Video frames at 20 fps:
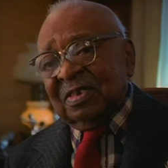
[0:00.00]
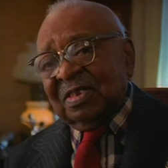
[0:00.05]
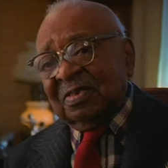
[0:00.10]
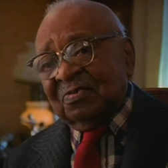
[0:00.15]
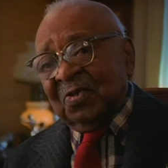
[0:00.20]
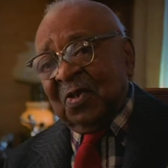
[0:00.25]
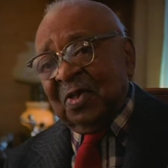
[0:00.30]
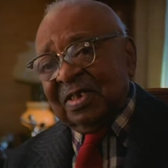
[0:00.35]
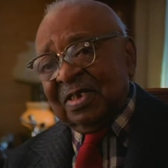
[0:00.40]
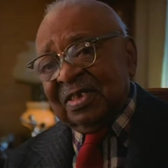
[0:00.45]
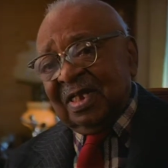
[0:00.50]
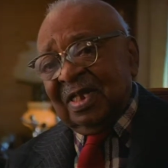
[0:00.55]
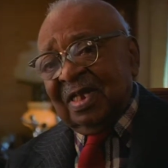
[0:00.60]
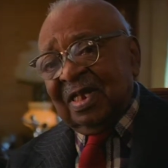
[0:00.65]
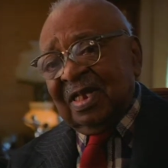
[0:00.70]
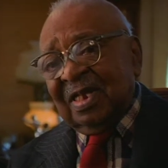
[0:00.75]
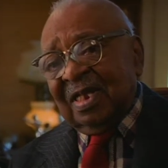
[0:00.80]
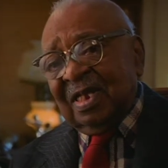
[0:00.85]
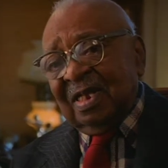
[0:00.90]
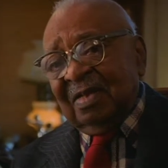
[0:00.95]
at one
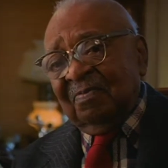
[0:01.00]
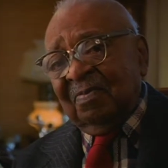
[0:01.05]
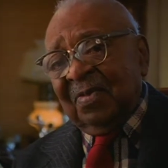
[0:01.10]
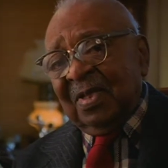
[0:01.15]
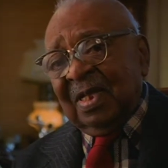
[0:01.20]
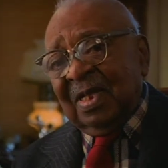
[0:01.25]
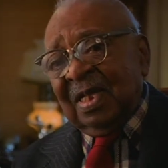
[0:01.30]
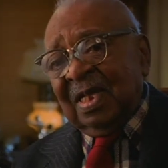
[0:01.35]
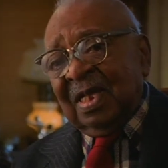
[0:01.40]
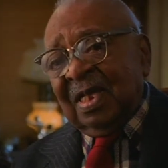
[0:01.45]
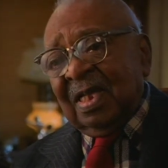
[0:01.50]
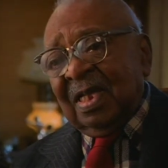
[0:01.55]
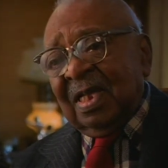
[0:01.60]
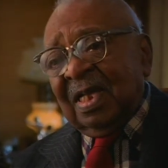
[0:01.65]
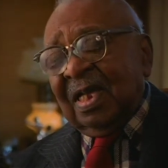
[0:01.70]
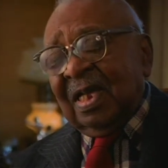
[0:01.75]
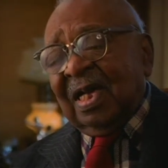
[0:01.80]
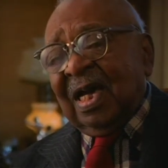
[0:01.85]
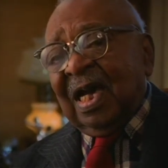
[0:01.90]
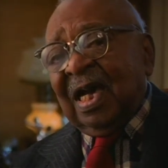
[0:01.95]
time.
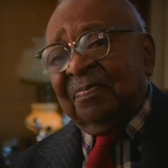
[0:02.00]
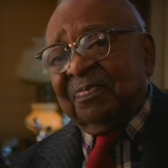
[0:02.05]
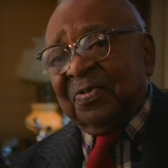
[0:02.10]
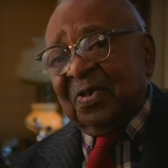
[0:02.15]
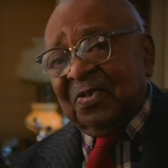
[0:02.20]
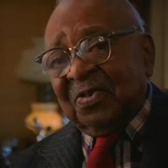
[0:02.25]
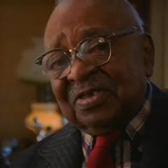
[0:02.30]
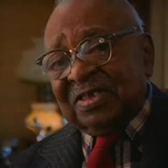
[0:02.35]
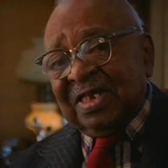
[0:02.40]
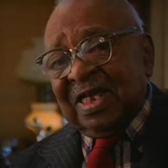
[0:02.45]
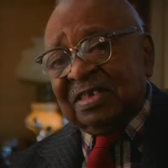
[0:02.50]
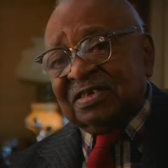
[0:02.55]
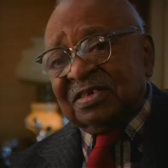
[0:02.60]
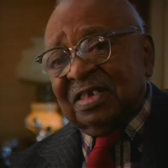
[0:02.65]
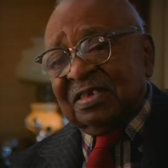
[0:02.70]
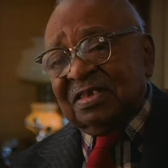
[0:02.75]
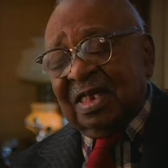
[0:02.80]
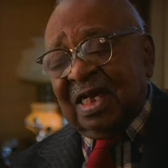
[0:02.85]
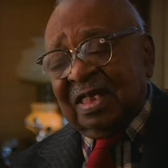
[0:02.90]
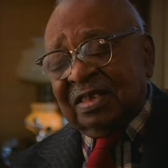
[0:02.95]
I
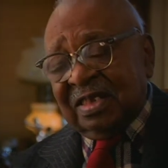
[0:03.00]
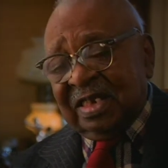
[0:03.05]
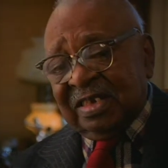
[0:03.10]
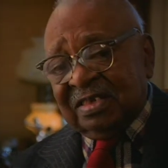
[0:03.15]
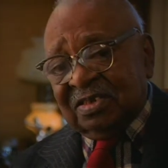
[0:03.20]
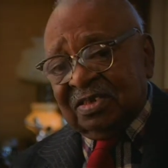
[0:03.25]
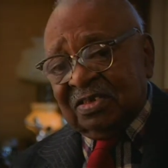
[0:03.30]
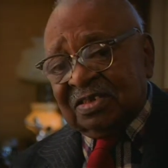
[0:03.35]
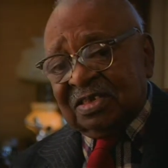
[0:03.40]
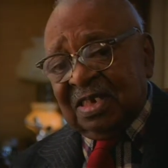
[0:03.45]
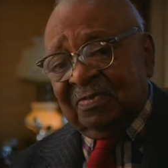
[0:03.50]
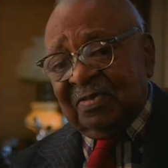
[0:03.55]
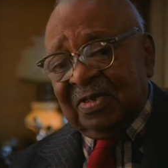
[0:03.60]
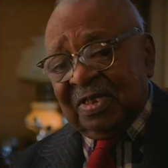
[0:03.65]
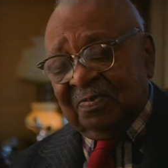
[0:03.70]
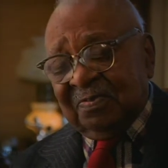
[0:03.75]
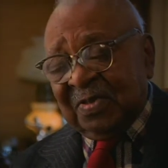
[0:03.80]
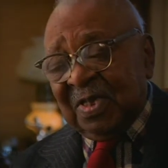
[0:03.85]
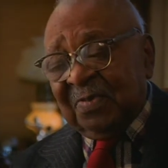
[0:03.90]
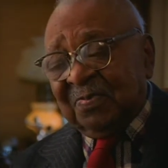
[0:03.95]
protested, I think, to some of
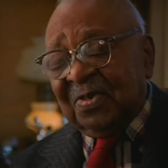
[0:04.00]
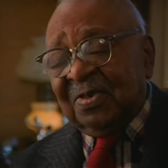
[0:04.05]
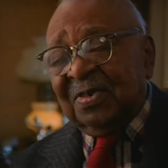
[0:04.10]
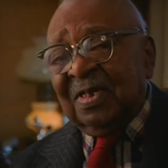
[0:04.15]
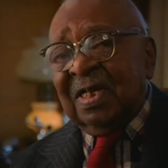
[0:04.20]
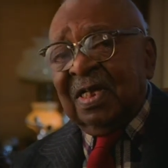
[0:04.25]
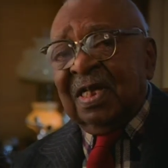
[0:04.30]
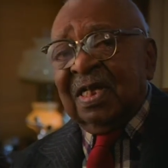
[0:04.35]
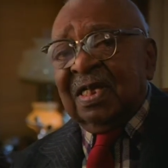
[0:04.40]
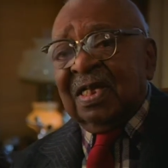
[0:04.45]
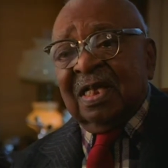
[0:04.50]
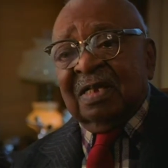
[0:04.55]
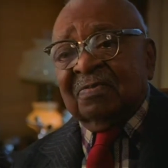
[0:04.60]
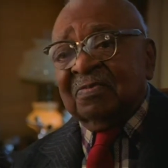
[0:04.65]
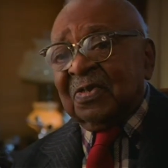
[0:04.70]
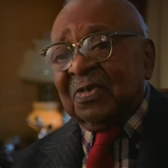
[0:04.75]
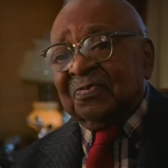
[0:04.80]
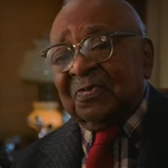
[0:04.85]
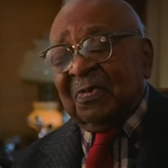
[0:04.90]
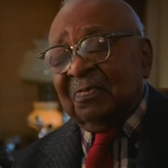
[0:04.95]
the people,
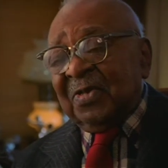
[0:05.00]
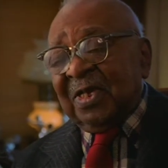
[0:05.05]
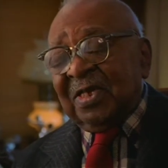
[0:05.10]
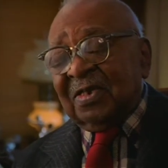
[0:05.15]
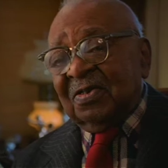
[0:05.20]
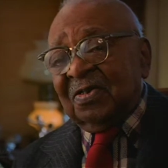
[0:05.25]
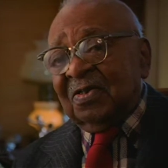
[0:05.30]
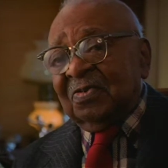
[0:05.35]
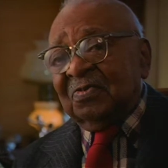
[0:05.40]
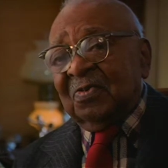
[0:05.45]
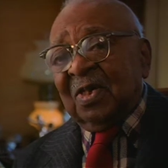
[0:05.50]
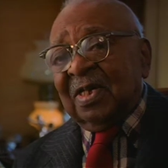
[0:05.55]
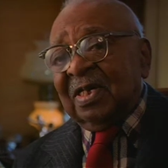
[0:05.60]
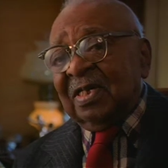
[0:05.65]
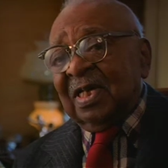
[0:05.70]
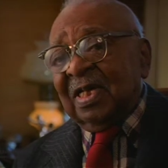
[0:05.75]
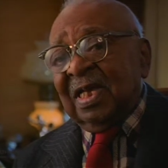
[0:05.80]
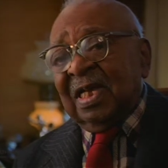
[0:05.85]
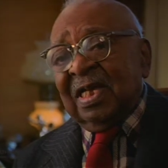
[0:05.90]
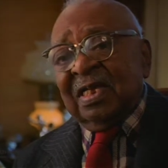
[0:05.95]
and from then on,
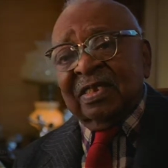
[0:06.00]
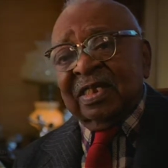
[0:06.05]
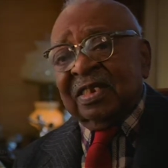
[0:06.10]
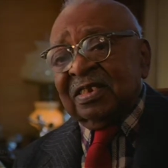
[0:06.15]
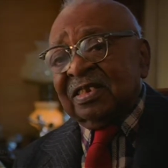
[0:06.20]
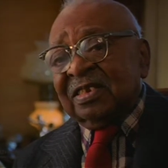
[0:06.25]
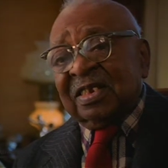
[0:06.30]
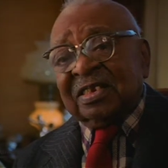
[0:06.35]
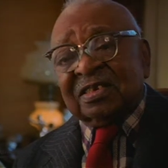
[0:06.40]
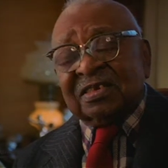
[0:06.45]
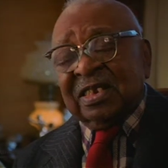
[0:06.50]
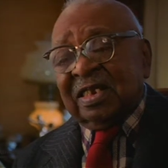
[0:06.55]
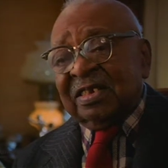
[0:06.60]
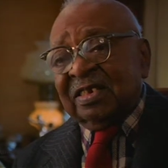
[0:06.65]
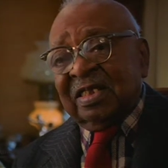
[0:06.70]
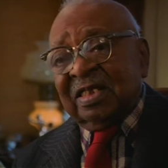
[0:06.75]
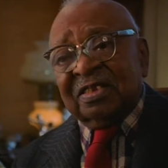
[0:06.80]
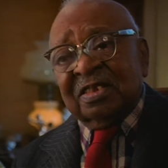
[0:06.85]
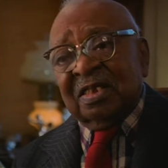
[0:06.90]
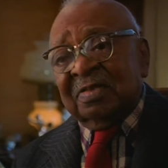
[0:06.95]
they didn't said
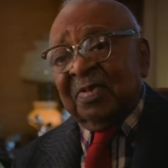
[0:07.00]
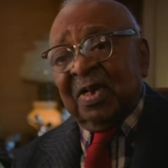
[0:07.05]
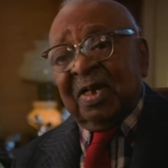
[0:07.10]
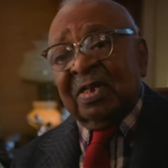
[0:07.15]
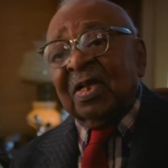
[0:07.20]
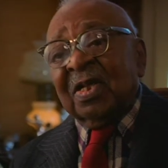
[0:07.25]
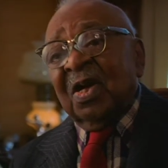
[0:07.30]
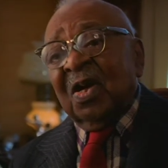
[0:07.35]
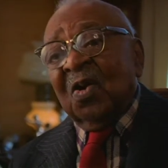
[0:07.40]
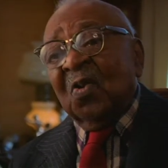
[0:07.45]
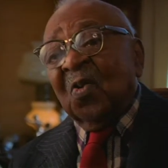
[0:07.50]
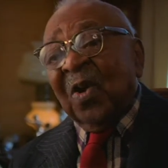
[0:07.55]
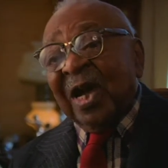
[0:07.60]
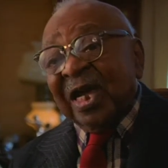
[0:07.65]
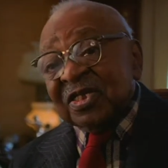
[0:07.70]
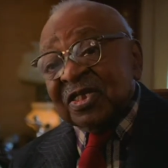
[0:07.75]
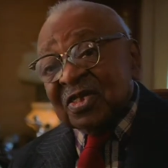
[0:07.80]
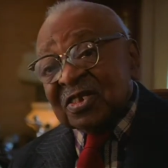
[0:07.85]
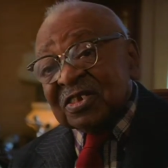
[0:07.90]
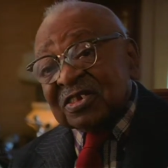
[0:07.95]
nothing about where
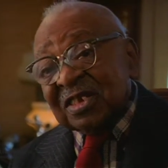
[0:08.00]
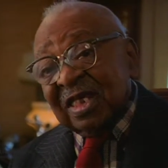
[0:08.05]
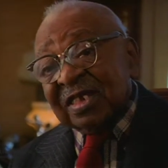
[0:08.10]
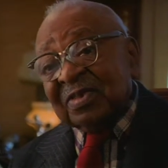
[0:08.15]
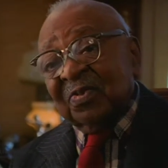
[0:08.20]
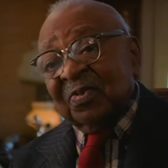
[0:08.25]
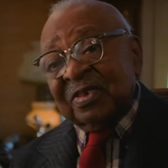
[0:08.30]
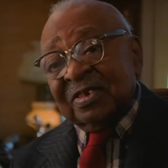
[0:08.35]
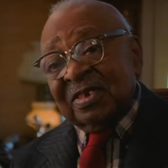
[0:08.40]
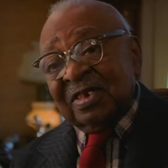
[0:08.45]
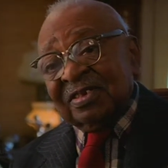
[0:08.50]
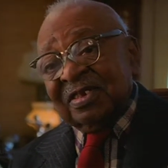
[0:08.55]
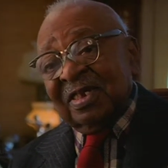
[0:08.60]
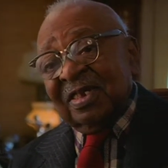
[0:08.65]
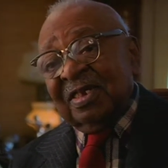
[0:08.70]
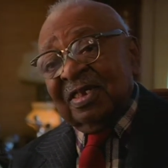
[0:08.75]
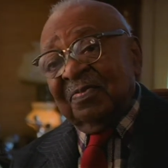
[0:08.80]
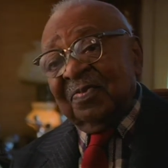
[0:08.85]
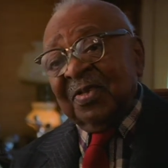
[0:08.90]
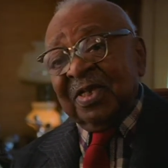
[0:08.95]
you sit when you
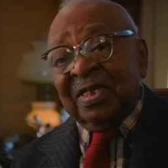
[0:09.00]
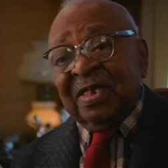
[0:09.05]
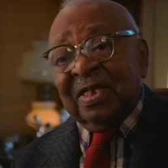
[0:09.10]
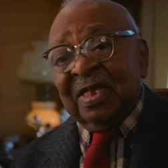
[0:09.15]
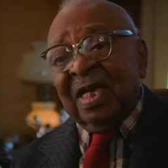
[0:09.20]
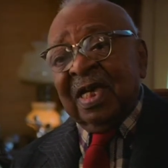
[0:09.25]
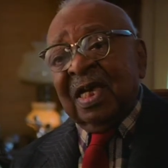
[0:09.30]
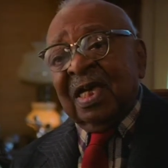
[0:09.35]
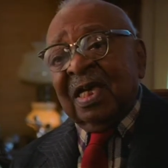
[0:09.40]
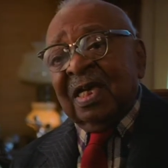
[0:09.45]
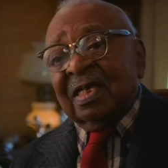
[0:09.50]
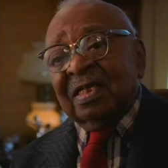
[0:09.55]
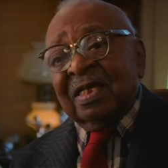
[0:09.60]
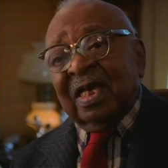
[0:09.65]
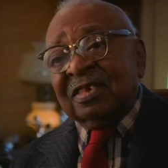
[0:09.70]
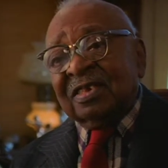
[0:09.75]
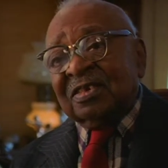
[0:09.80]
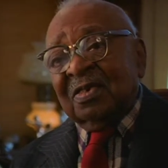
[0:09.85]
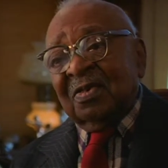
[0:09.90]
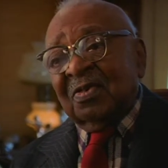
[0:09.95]
attend the meeting.
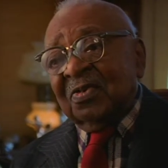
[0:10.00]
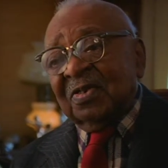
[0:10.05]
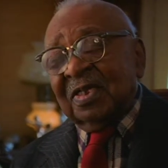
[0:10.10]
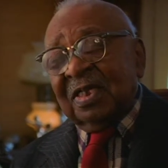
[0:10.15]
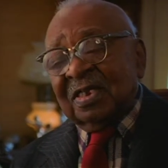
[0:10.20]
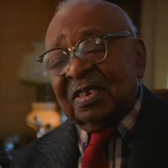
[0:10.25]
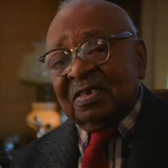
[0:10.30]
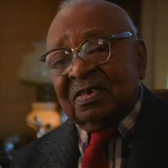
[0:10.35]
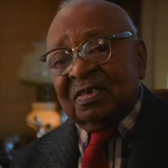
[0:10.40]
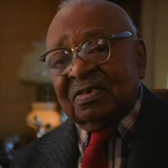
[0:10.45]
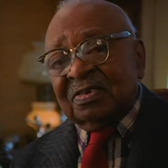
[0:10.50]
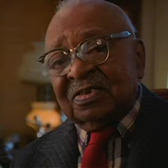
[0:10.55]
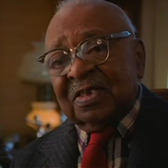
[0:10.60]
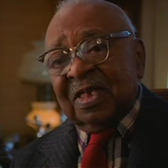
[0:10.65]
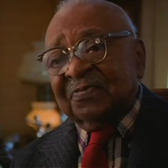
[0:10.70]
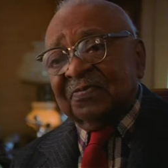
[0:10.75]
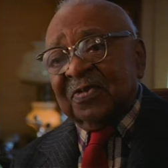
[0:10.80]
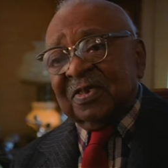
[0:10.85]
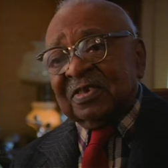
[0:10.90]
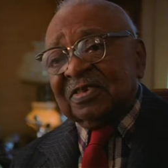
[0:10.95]
That's the only
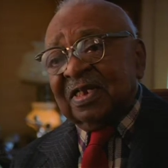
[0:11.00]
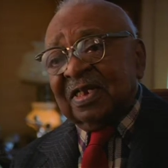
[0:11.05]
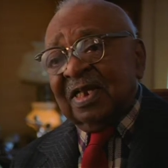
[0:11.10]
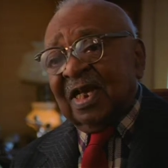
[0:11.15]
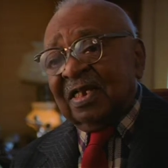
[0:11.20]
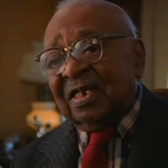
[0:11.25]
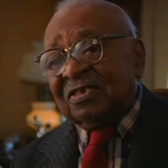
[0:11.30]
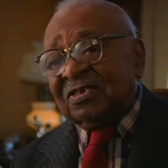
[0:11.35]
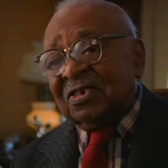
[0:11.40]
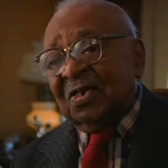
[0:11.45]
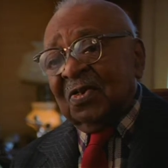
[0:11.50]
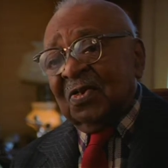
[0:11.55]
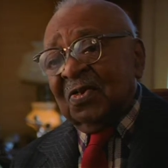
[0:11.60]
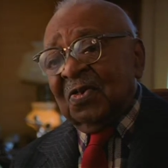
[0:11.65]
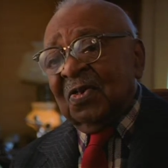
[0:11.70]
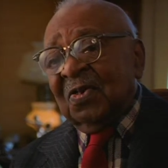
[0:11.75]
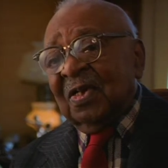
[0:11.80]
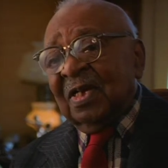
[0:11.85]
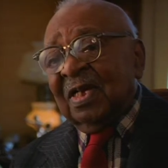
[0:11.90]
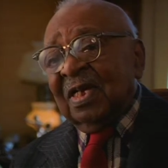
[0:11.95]
difference that I
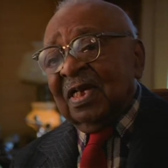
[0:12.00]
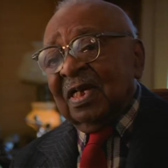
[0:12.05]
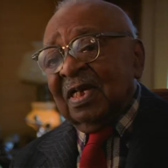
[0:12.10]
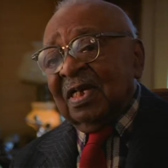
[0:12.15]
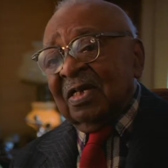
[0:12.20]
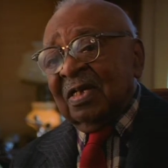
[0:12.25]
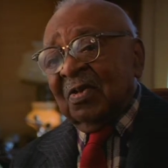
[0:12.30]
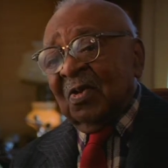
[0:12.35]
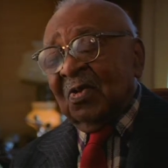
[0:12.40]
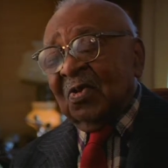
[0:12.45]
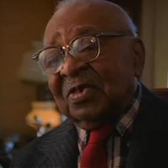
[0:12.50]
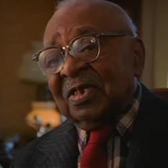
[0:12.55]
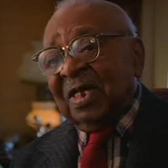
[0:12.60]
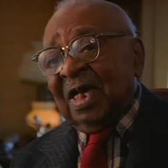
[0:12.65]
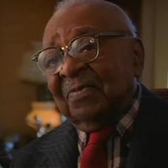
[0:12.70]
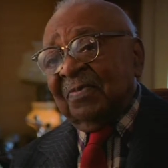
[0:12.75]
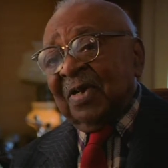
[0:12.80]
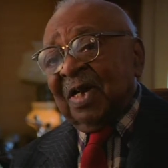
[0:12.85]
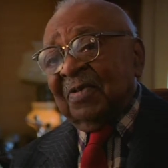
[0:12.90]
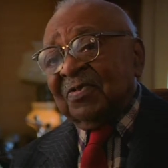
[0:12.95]
saw the whole
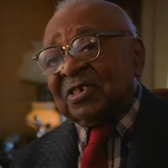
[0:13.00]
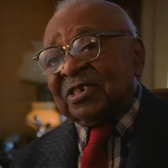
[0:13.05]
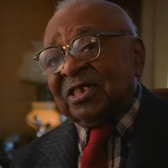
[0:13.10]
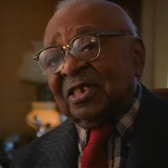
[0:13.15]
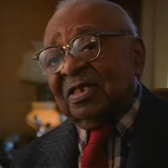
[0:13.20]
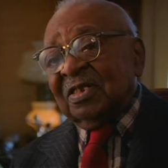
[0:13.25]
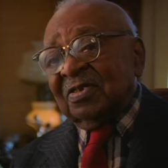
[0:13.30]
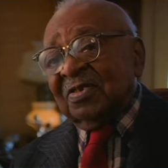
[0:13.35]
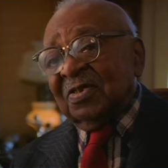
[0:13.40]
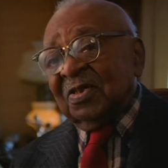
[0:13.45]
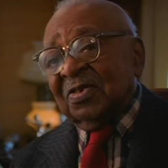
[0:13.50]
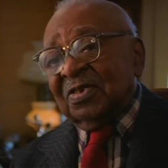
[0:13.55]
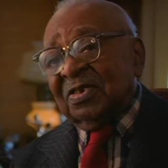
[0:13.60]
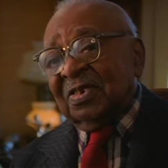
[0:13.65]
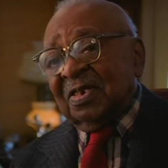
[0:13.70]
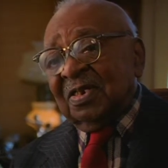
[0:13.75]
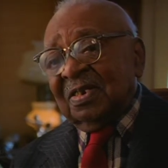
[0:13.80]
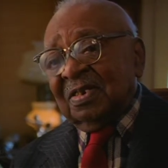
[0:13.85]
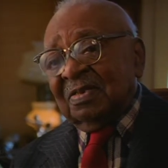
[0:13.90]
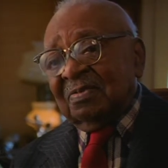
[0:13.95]
time I was in the
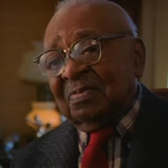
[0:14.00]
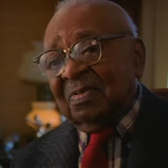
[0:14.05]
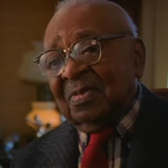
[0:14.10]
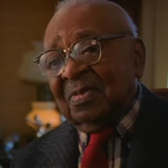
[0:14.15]
union.